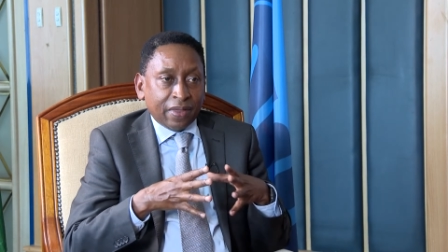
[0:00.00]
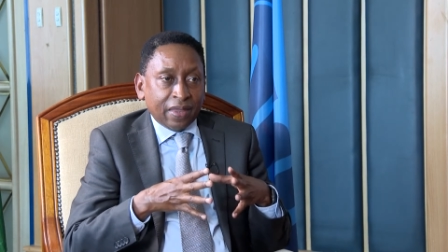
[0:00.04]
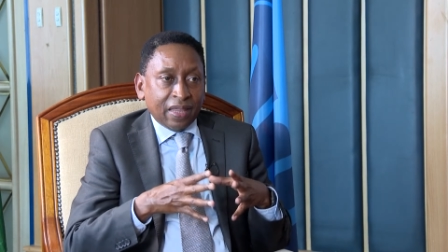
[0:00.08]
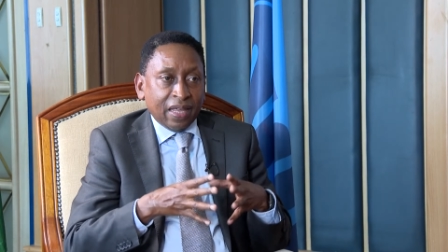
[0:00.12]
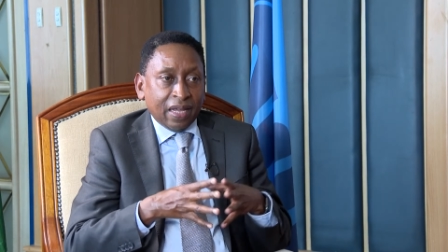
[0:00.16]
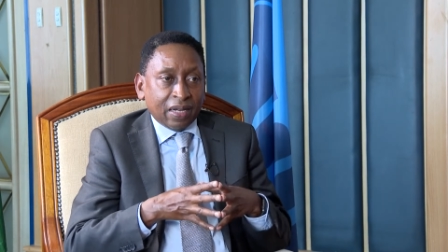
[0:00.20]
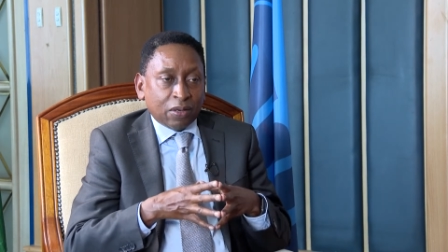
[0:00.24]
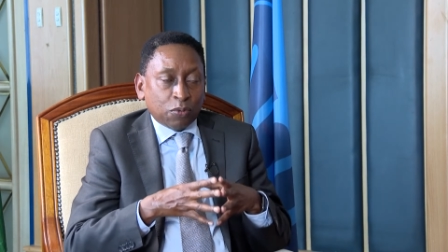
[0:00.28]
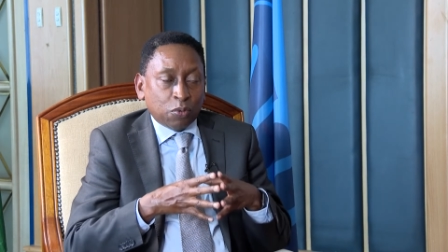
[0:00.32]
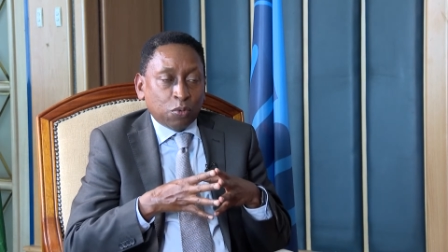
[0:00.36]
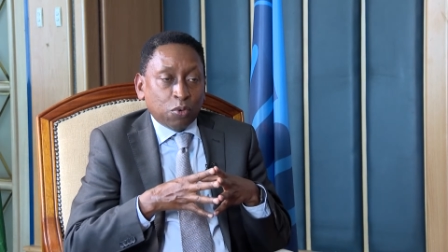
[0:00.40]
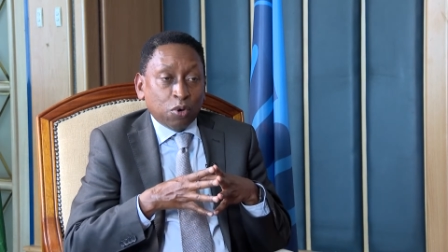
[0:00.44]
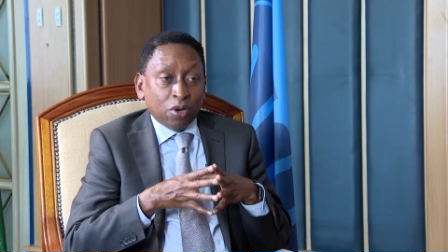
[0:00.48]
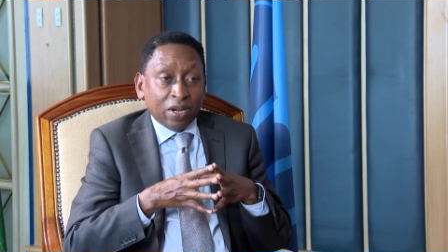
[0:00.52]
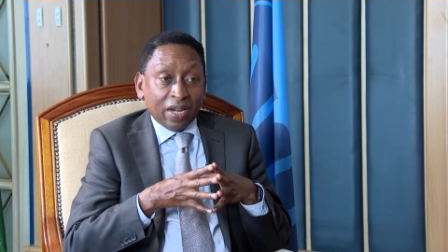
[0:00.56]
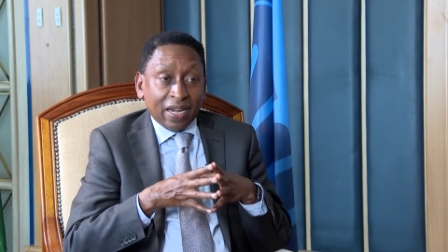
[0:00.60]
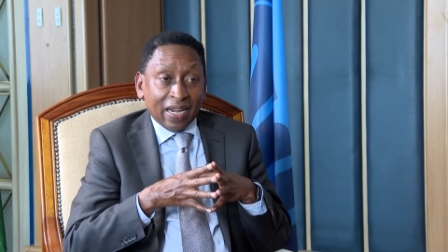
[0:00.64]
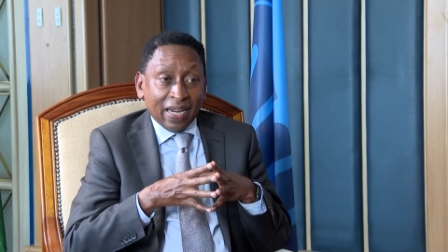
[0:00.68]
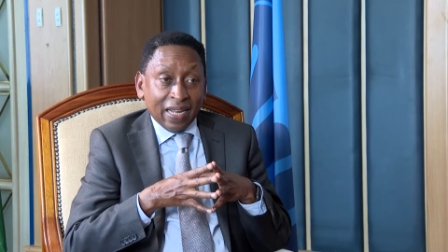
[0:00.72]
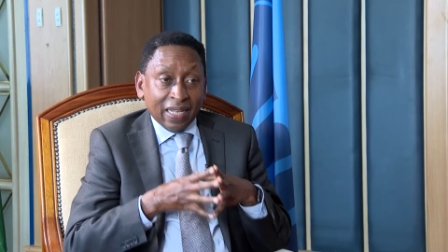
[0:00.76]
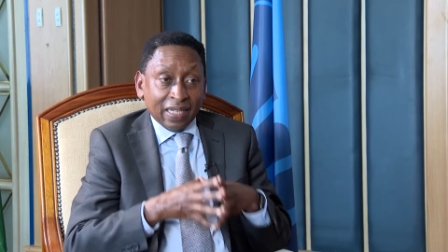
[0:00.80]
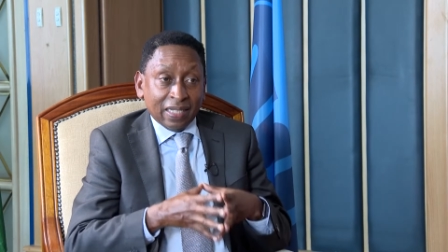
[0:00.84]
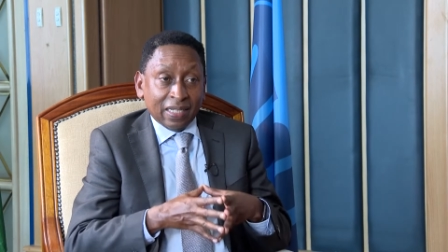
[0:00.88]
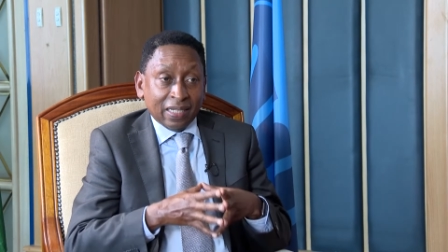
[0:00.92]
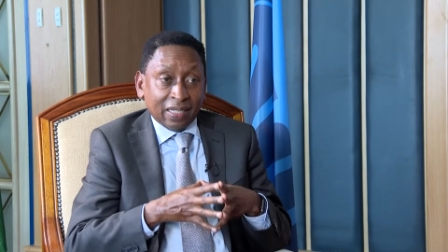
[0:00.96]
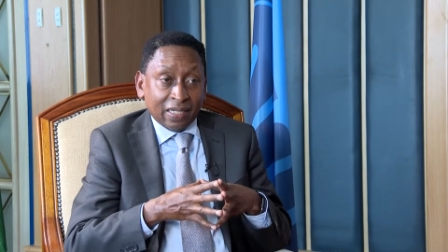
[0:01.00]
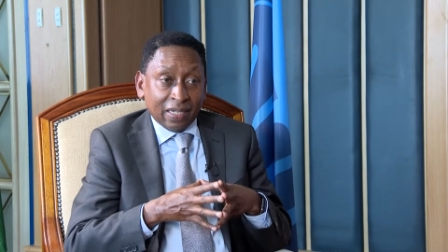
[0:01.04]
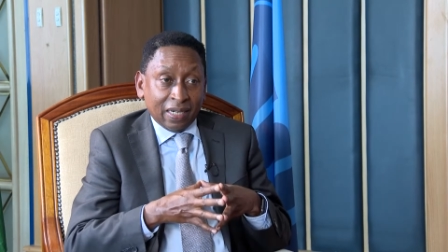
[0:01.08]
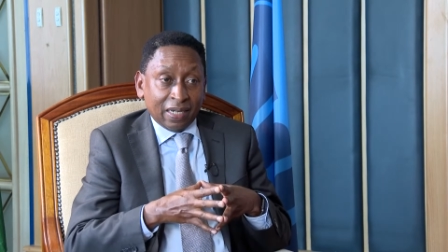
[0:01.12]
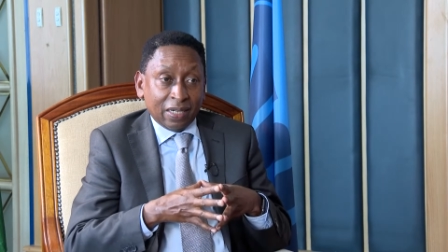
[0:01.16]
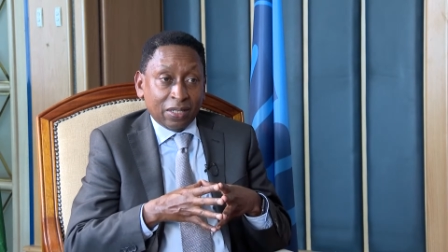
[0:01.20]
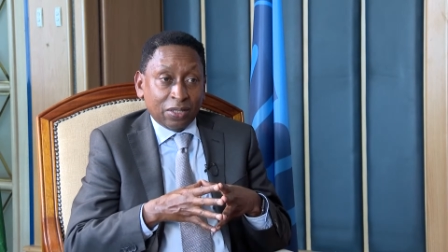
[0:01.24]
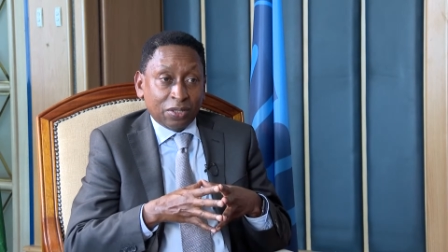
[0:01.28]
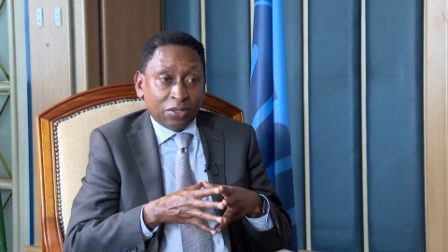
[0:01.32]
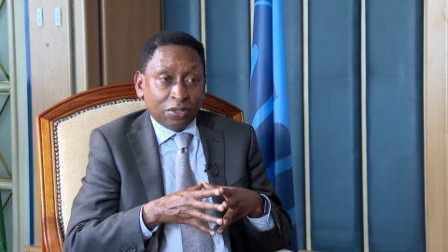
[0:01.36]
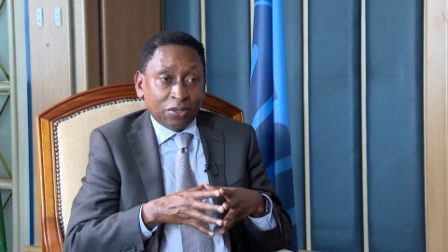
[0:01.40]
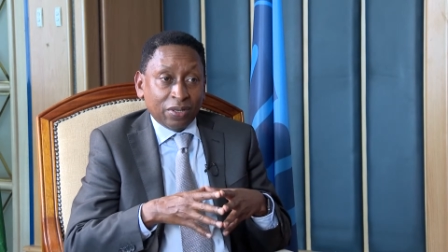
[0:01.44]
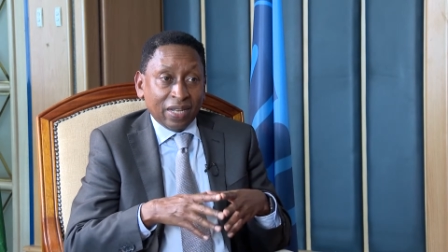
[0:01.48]
that were
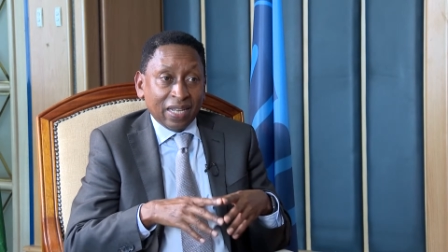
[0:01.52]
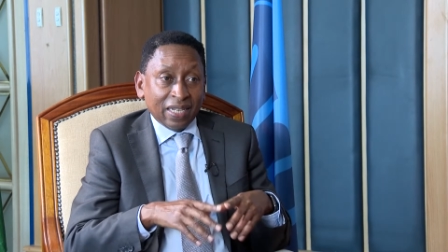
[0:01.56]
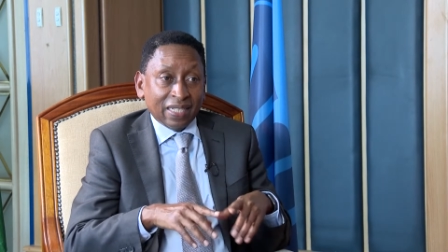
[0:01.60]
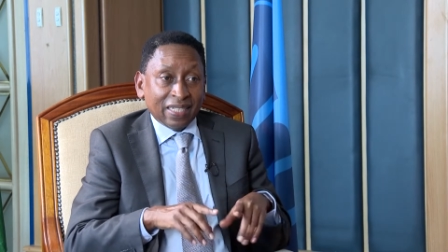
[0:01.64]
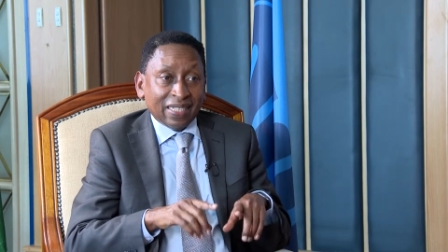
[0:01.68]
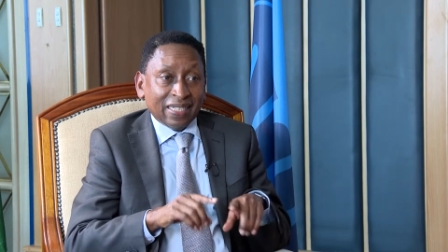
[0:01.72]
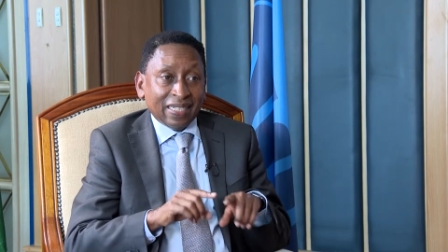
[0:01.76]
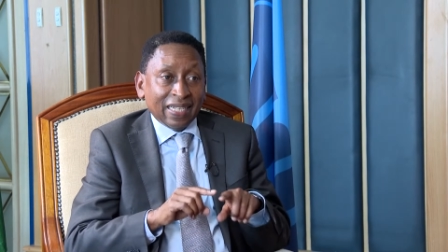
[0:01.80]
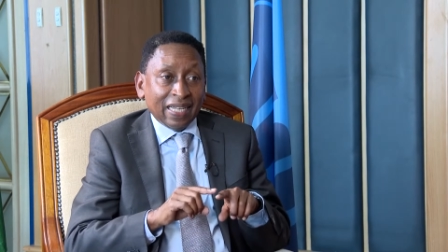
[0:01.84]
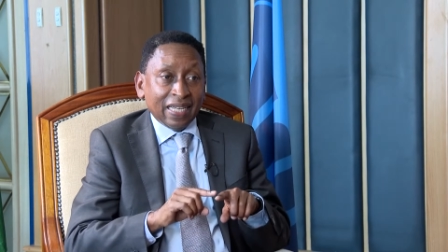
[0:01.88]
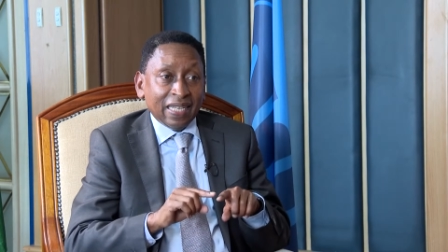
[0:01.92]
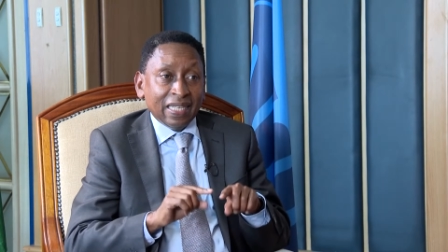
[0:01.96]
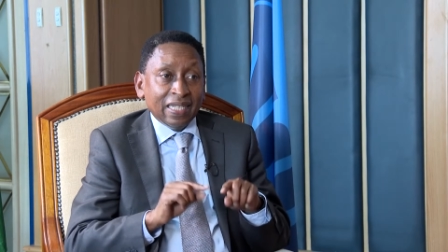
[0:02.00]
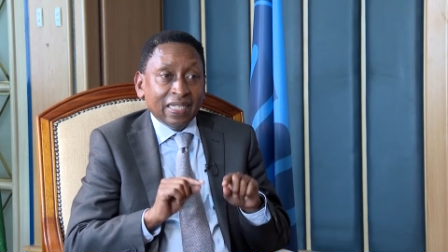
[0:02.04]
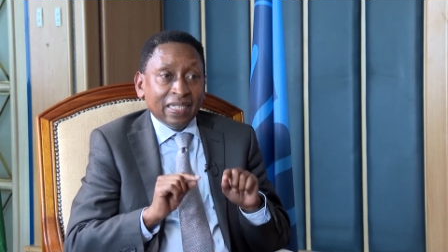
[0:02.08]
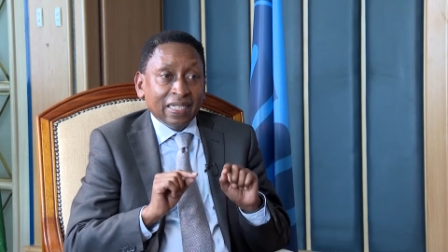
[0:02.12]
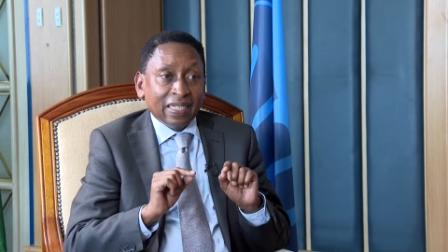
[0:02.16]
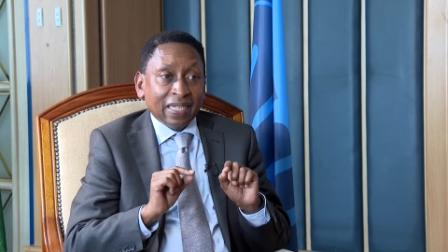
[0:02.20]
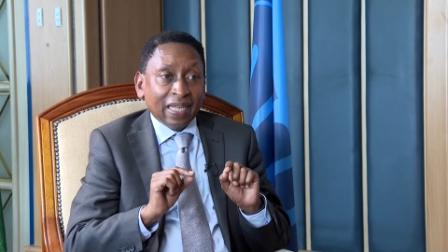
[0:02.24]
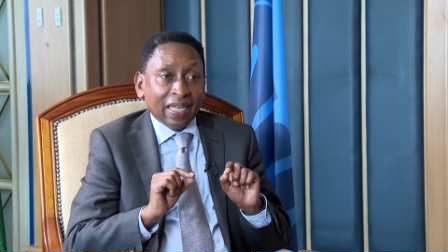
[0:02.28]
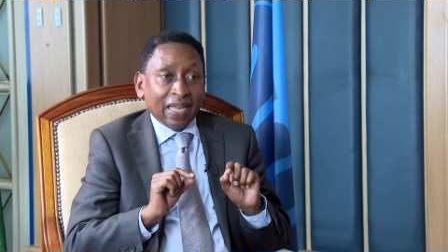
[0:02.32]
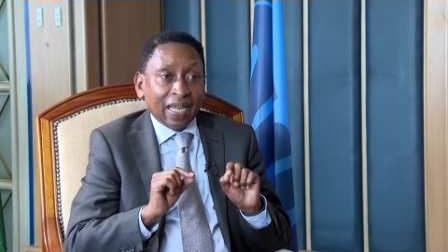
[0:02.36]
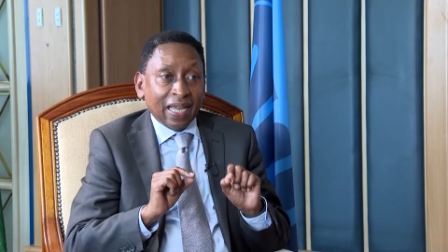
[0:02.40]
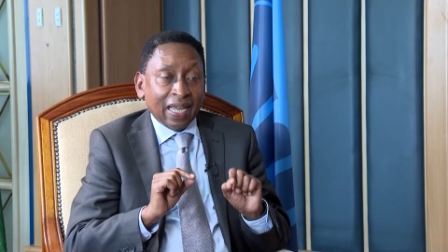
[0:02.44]
necessary to change